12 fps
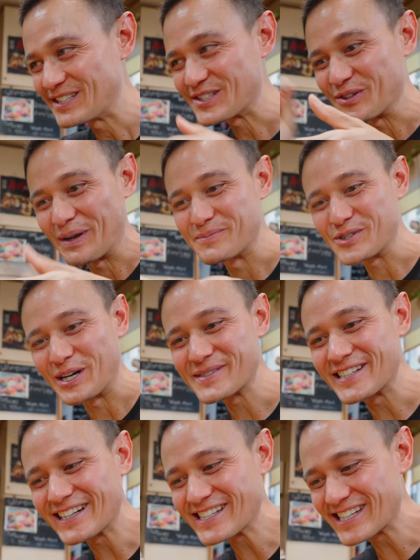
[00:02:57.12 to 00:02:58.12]
let's grab
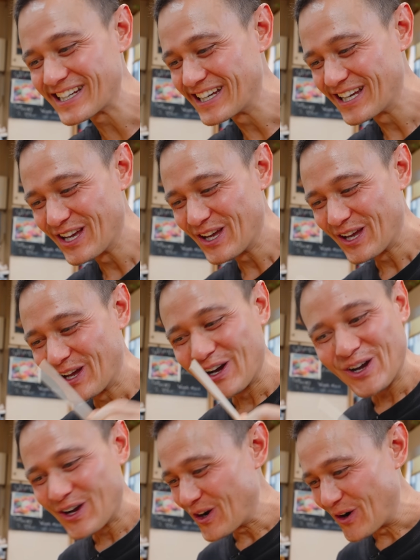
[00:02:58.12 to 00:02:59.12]
chopsticks.
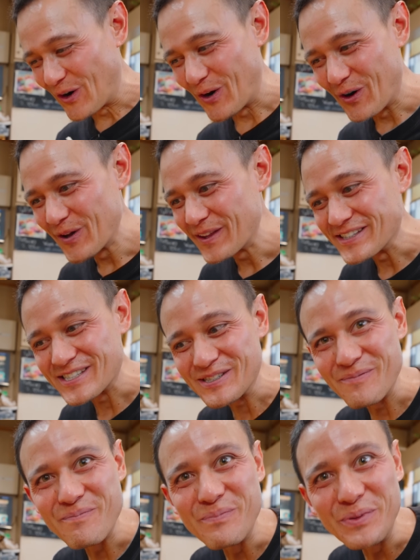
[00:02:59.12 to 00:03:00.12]
Oh, this is
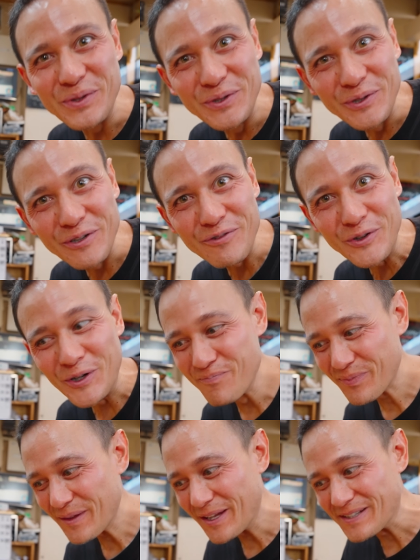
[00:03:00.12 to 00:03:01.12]
beautiful.
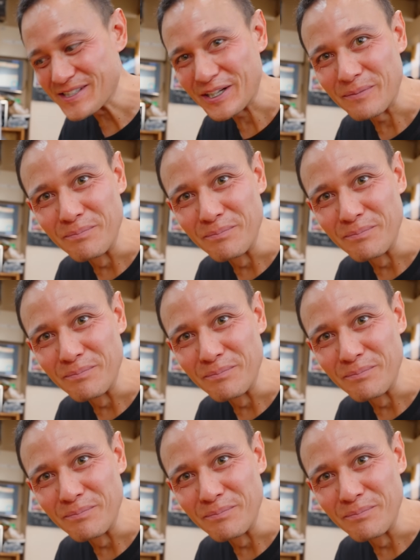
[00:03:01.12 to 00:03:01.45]
It's like a